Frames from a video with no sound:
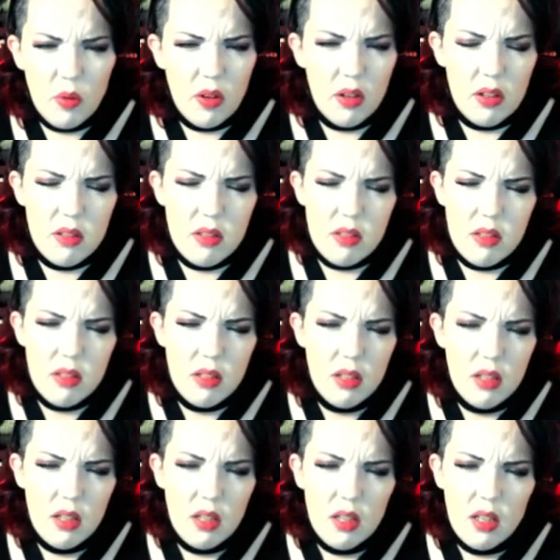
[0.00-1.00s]
works.
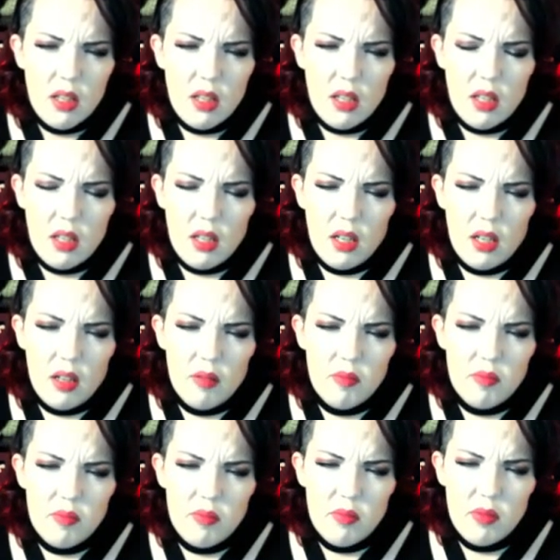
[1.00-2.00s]

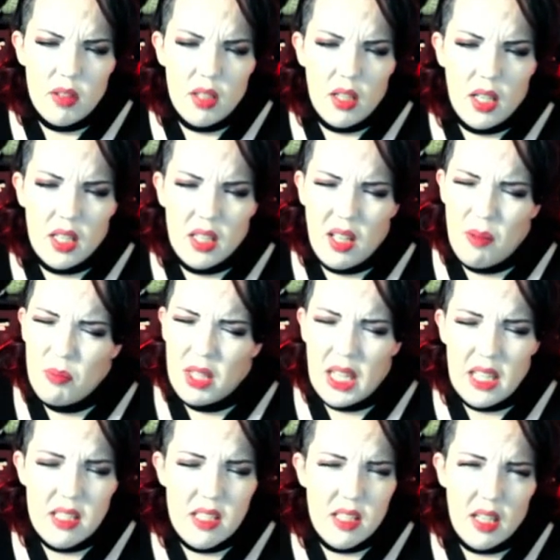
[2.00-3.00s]
And I'm
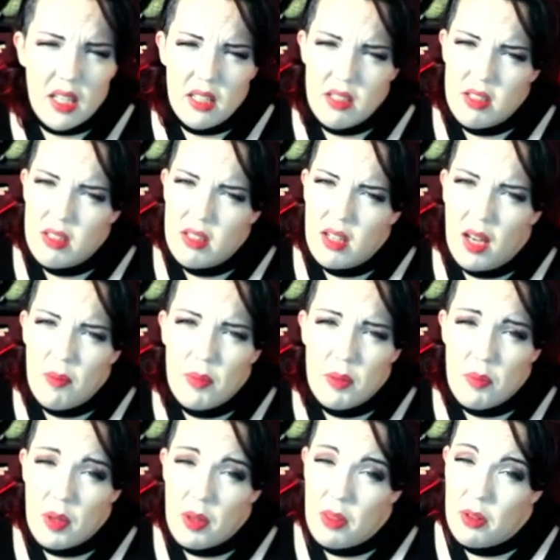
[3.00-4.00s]
late stage. I'm
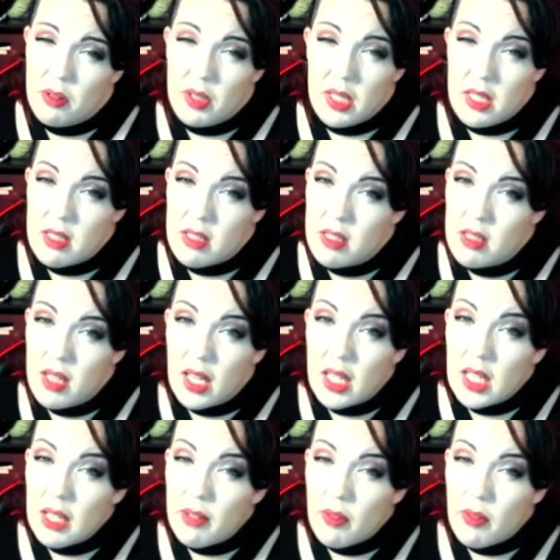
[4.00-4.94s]
in my 30s. I didn't